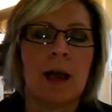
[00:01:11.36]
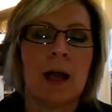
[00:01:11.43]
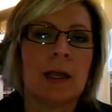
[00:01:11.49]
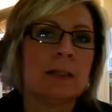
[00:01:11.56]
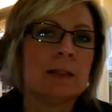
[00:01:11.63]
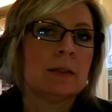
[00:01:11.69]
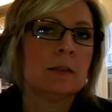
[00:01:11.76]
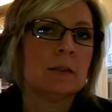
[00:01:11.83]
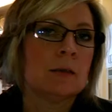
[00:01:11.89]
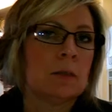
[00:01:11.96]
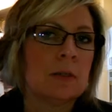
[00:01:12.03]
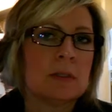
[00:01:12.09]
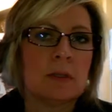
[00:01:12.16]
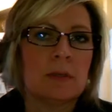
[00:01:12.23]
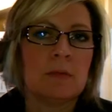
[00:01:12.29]
I didn't
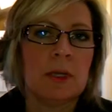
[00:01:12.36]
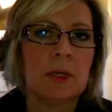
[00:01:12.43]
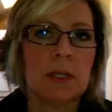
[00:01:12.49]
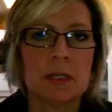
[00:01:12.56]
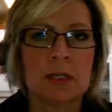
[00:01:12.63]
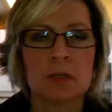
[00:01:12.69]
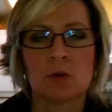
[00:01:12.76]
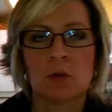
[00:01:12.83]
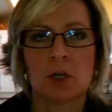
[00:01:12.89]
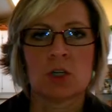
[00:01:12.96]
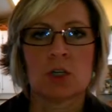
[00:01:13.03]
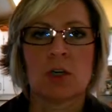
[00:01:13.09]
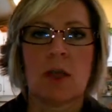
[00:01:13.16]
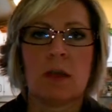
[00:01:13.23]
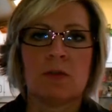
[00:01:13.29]
receive any
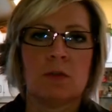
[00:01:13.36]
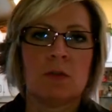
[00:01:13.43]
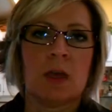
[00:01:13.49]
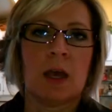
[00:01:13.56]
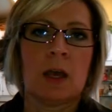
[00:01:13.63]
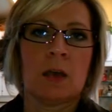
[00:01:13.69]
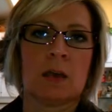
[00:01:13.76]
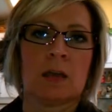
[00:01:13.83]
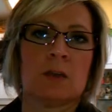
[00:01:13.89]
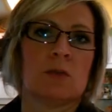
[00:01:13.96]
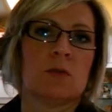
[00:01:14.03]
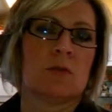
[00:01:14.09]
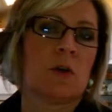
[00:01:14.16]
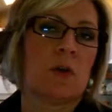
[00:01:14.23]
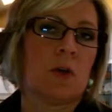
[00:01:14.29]
instruction after that
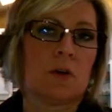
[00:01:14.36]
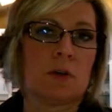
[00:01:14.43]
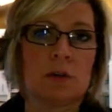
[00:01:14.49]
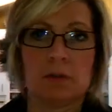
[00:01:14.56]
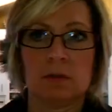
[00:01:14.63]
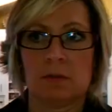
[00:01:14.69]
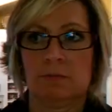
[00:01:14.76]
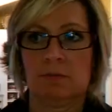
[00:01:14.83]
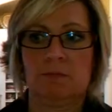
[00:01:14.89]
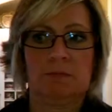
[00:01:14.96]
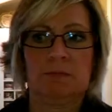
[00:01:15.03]
as far as